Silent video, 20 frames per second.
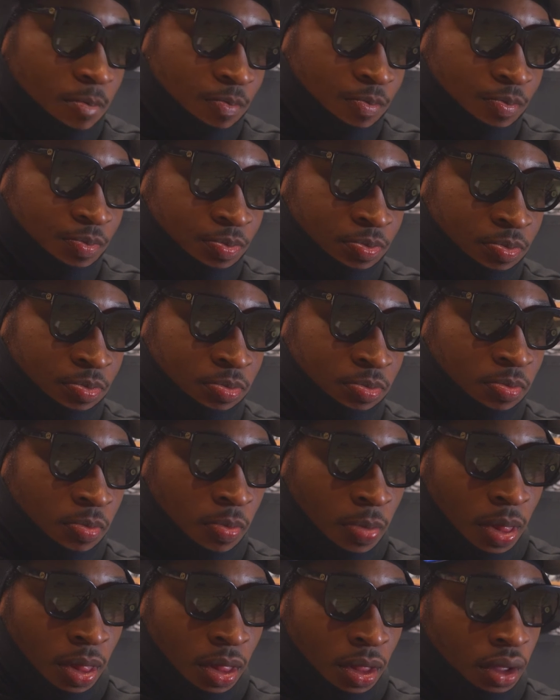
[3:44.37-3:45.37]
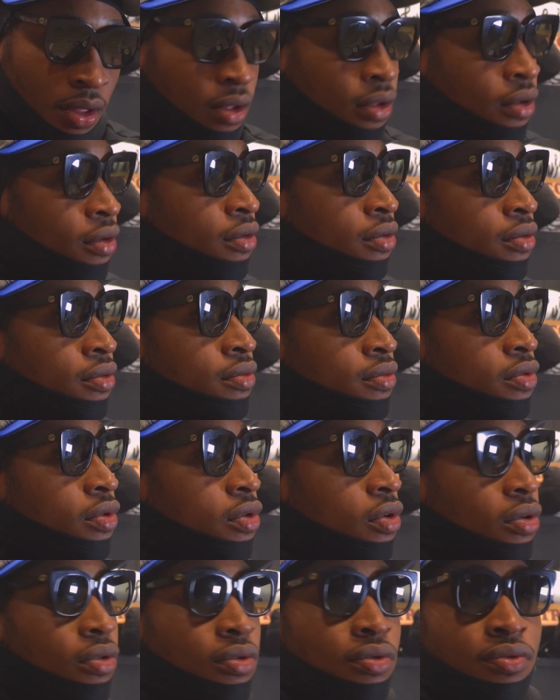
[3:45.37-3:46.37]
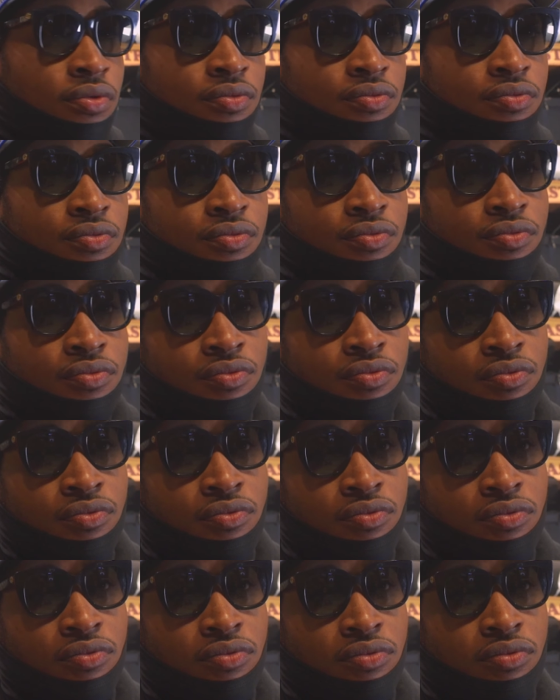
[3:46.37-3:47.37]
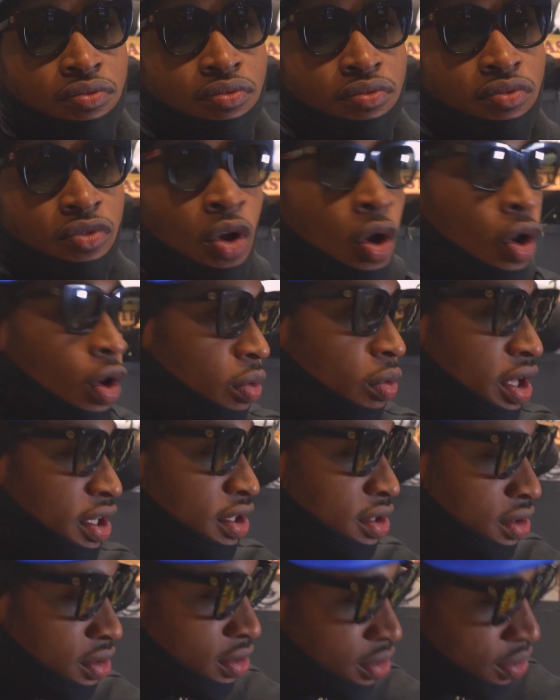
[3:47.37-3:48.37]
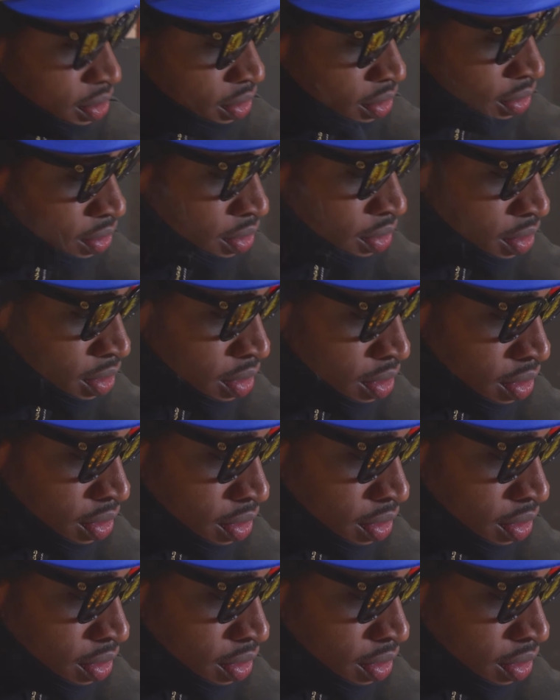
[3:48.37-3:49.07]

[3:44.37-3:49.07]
two sides. There's two sides of the coin, you feel me? Always. There's the street